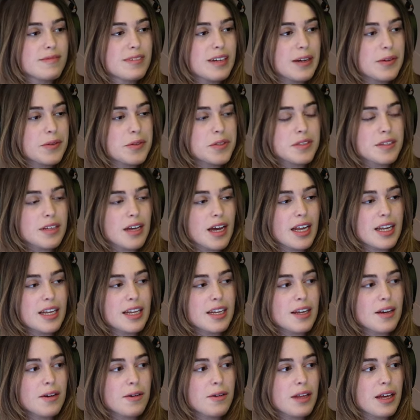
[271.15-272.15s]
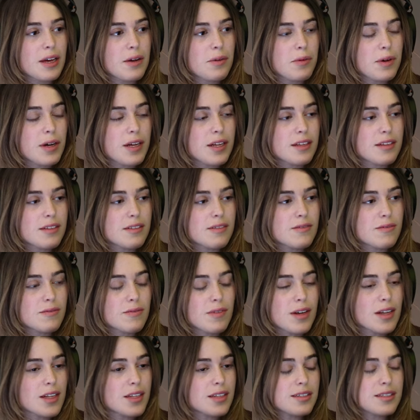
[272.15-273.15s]
It was I didn't know like what
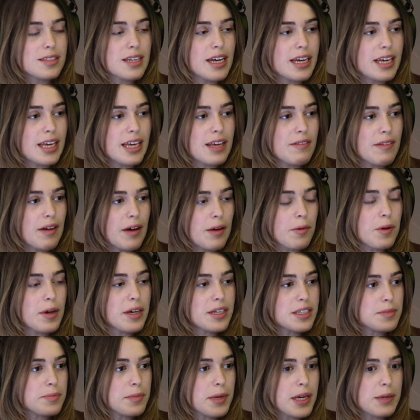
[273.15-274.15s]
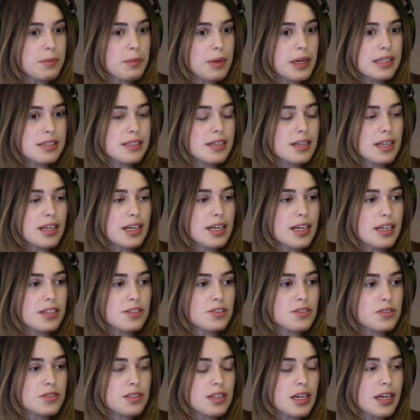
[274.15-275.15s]
a psych eval was, but basically he
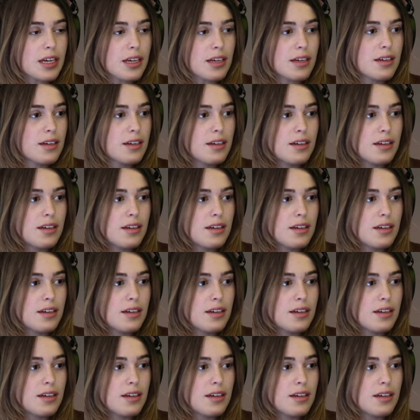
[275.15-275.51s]
just like